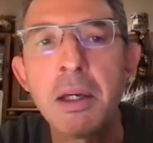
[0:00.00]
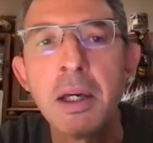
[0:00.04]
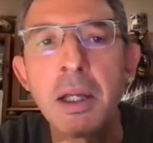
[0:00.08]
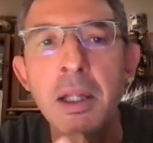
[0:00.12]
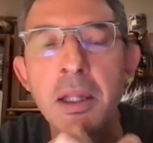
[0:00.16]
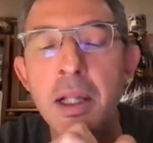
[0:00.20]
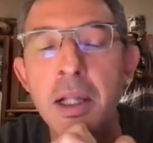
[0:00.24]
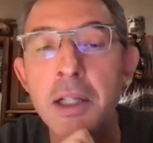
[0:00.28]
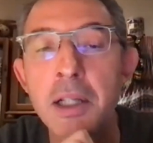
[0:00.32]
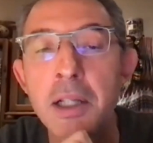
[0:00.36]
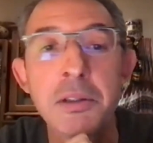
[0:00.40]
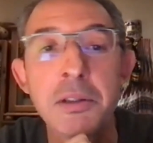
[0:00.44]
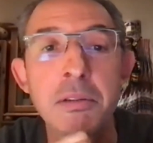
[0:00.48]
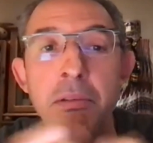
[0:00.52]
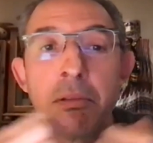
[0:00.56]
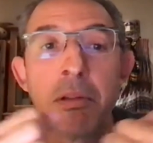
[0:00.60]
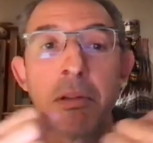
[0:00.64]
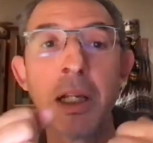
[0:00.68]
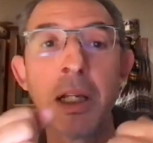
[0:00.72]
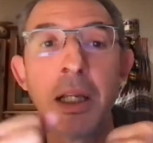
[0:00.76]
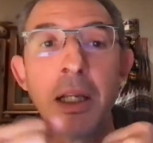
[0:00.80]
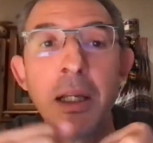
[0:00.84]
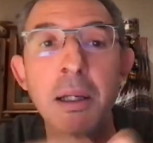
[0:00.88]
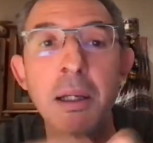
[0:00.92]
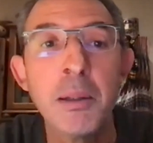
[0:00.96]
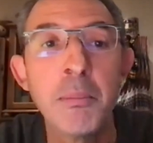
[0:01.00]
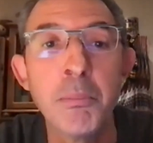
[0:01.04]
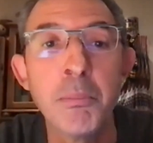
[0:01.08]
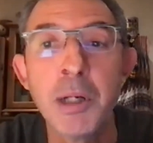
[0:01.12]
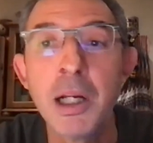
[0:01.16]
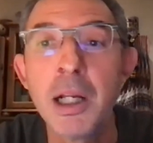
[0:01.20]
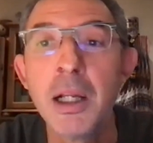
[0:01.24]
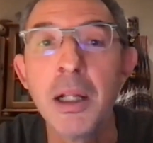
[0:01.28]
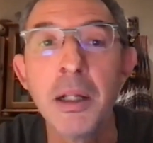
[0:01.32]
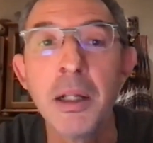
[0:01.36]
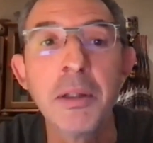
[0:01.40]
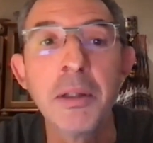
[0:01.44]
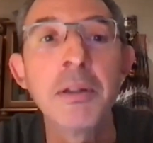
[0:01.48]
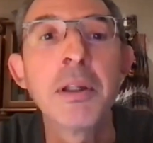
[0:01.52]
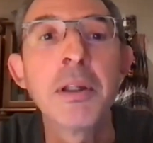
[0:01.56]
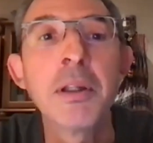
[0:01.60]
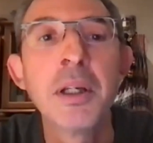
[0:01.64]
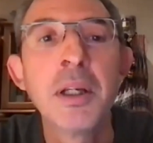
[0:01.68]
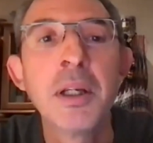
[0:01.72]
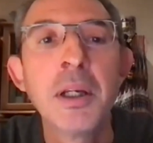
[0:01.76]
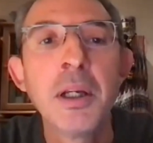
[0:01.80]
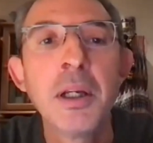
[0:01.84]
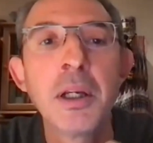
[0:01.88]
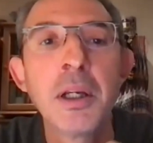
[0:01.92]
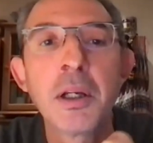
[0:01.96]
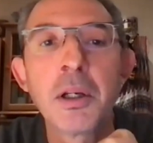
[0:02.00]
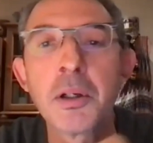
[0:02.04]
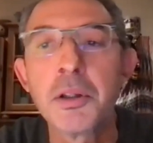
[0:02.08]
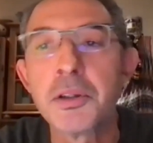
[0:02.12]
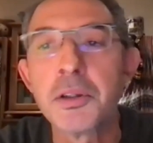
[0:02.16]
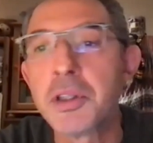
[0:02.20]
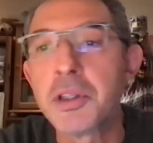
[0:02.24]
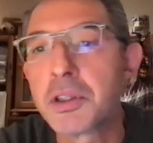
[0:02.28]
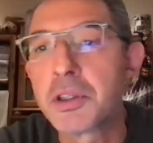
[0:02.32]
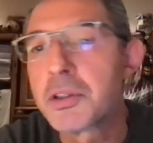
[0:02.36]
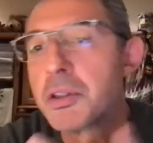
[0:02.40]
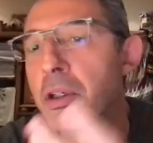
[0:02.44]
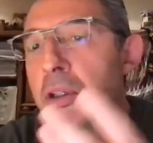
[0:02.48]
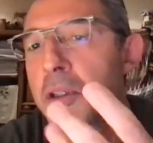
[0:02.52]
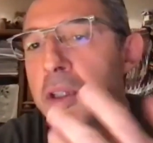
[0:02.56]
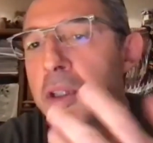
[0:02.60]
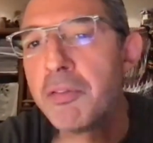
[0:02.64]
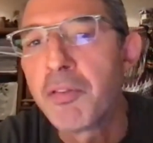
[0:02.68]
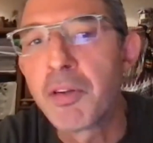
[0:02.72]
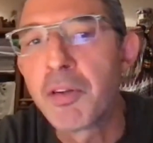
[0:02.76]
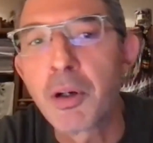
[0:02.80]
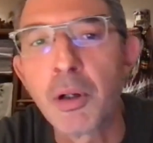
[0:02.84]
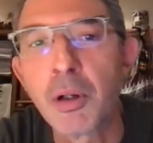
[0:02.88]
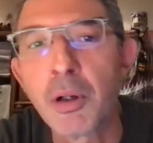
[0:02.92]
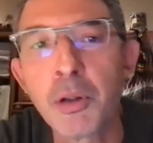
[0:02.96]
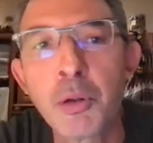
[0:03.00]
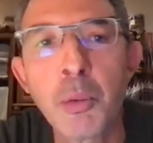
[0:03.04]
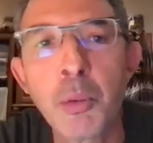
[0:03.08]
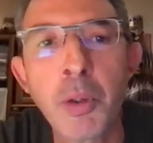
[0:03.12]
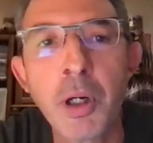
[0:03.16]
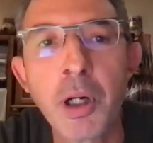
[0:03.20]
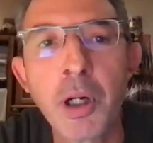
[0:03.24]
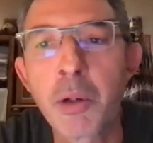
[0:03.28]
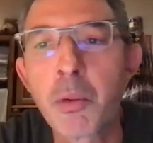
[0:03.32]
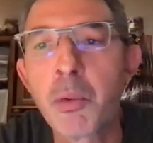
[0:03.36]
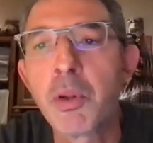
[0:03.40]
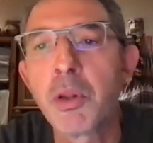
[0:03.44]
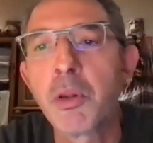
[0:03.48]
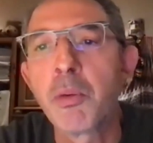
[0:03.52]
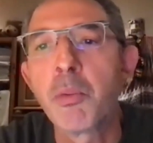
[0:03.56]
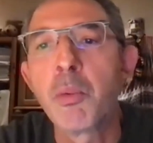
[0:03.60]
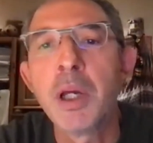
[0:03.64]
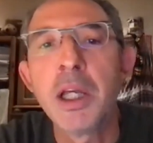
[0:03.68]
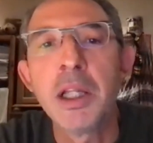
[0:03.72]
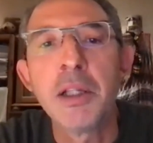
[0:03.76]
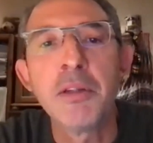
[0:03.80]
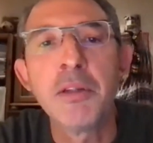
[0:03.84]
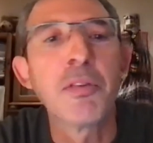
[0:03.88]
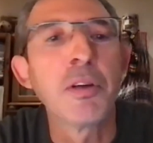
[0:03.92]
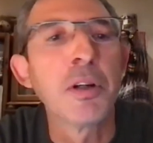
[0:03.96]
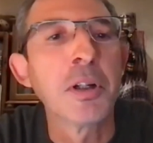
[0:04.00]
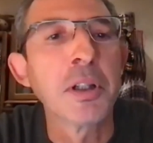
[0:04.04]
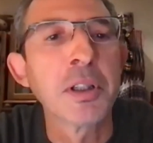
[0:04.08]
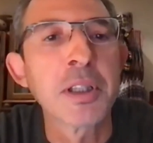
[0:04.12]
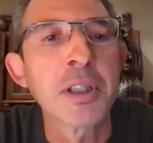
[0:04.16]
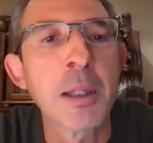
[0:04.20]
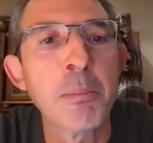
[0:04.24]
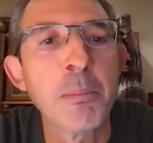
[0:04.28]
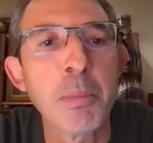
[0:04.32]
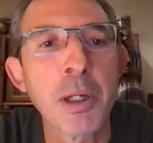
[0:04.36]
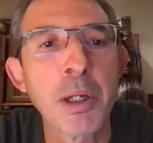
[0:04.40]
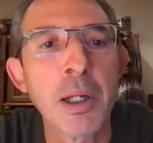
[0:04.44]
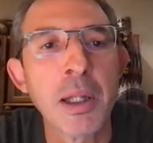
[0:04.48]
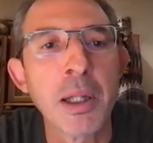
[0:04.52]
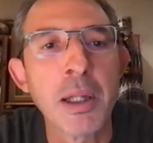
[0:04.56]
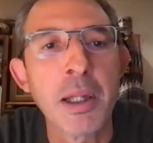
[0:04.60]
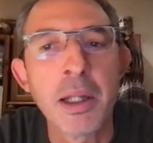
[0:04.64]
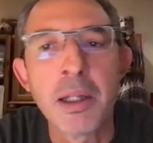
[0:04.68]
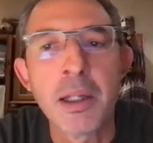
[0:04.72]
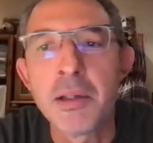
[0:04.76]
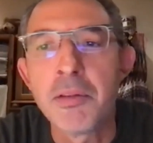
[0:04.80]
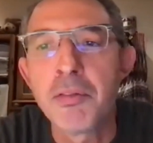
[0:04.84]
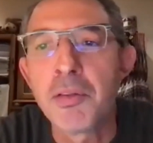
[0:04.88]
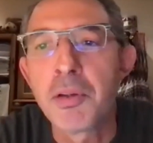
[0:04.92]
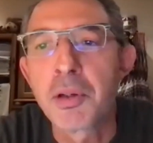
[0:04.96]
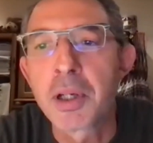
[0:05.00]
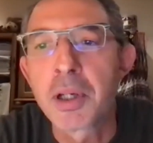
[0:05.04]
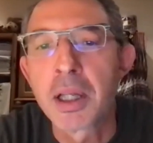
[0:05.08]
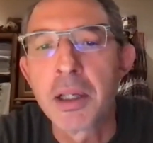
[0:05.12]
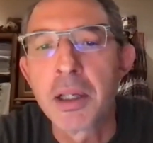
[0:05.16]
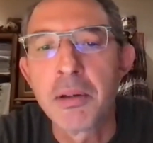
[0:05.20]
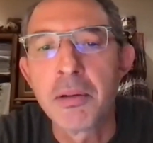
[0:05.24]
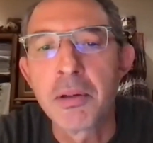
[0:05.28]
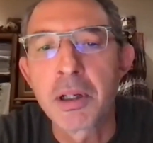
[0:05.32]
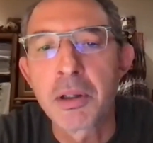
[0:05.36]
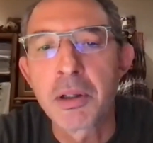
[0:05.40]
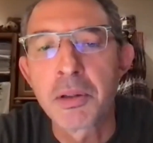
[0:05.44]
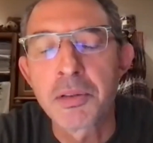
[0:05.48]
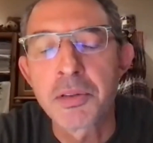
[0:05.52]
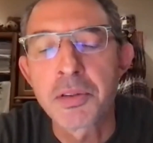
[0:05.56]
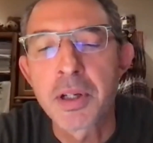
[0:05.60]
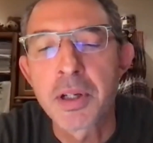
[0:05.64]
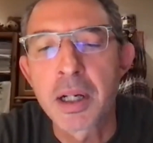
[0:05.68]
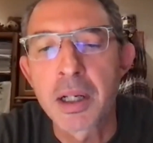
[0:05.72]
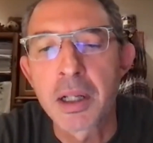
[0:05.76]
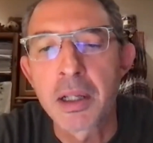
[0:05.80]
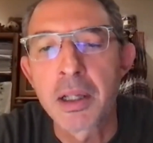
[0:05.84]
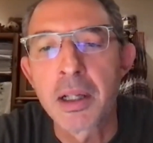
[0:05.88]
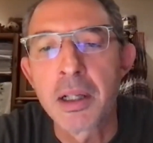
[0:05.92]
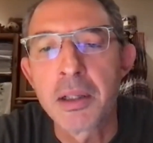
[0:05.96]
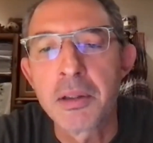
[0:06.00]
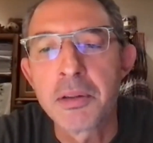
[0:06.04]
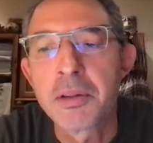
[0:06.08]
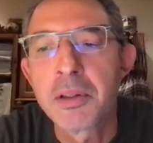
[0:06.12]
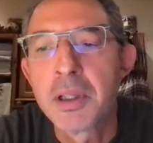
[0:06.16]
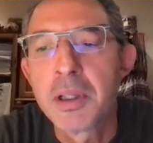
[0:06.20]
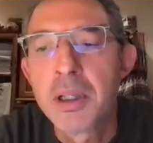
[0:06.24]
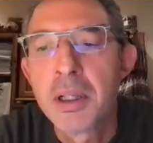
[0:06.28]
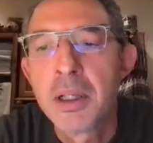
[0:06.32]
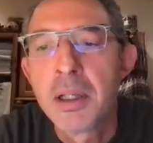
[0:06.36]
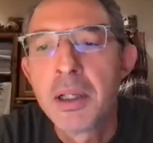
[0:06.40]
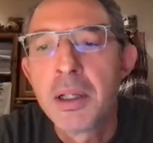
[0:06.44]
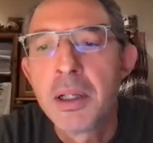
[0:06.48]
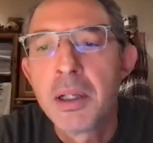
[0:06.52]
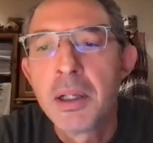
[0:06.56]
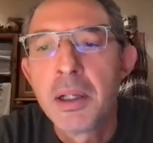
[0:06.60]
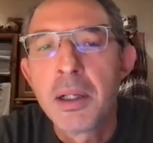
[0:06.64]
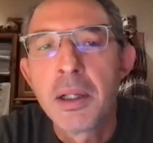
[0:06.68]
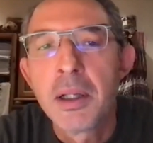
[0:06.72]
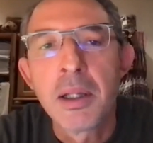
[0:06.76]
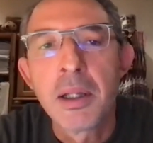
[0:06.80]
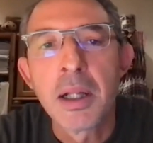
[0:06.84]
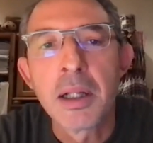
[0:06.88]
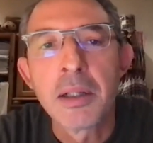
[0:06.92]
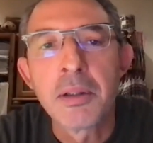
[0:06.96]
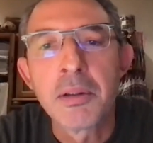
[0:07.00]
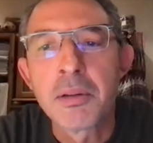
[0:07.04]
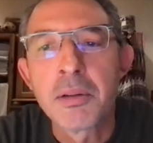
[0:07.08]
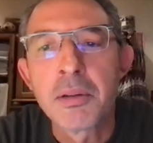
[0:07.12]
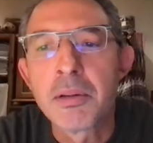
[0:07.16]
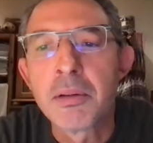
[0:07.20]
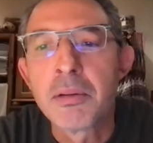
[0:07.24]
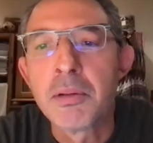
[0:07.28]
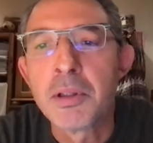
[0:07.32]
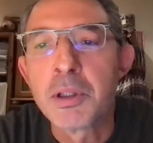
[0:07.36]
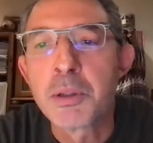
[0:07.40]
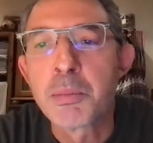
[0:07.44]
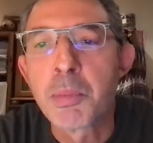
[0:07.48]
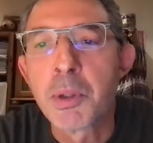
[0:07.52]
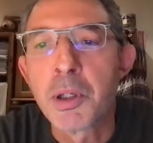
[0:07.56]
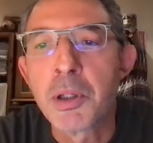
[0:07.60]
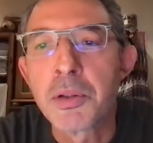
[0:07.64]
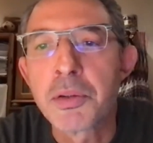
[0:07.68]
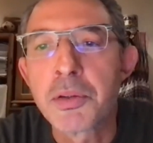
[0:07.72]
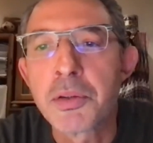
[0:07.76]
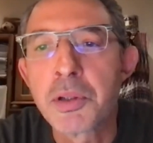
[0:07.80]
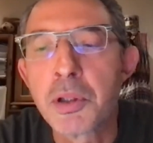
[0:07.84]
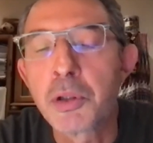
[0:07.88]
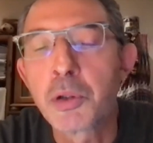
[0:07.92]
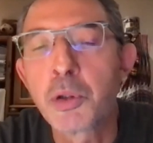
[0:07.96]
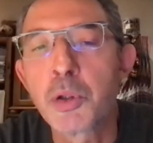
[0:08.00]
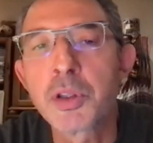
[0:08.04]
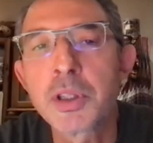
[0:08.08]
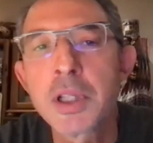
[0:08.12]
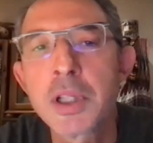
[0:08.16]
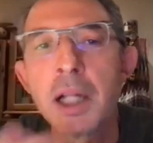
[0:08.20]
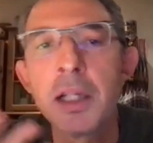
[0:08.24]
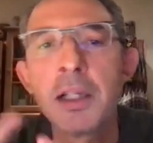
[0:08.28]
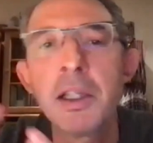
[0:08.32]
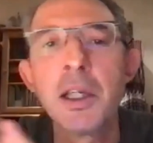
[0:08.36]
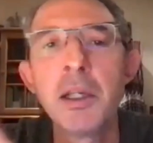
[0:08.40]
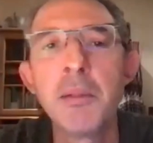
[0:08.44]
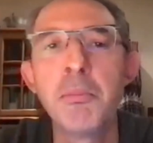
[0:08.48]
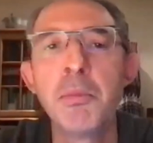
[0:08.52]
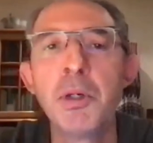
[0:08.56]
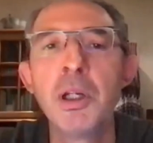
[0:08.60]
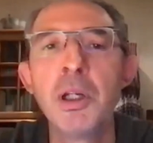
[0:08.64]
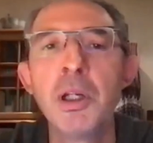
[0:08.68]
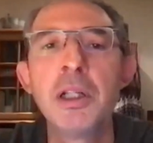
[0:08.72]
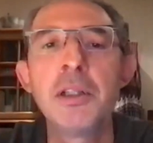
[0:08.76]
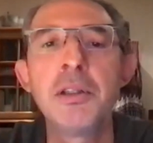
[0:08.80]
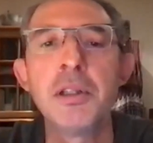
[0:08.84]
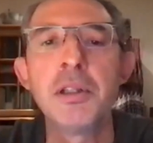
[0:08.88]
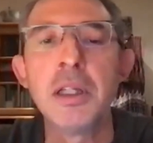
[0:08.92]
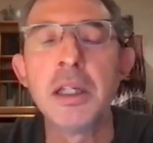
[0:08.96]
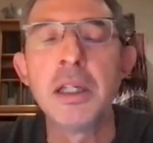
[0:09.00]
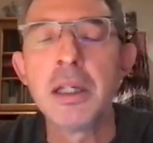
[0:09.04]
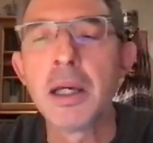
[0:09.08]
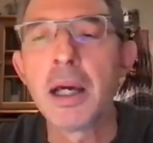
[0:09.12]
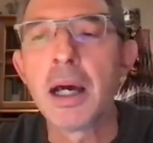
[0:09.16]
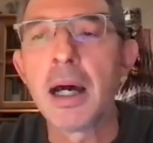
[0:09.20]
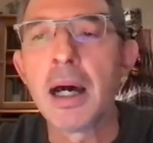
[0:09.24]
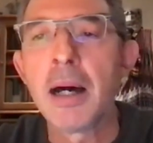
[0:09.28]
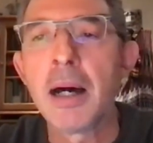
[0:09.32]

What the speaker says: And that's really brilliant, because it's so difficult to work with wheat, for example, and then if you can reconstruct that response. So to study immunity,